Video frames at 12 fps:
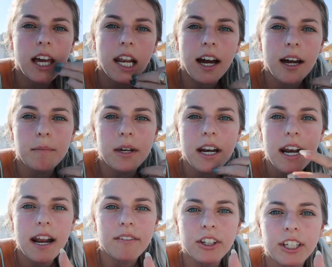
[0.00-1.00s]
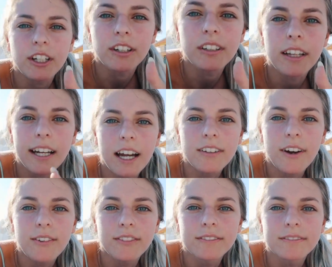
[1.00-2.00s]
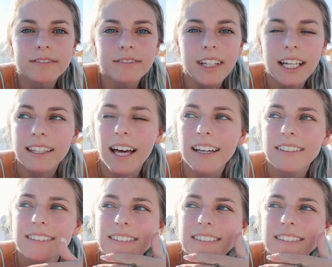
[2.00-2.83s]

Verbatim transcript: And I'm never here. Like I don't like that.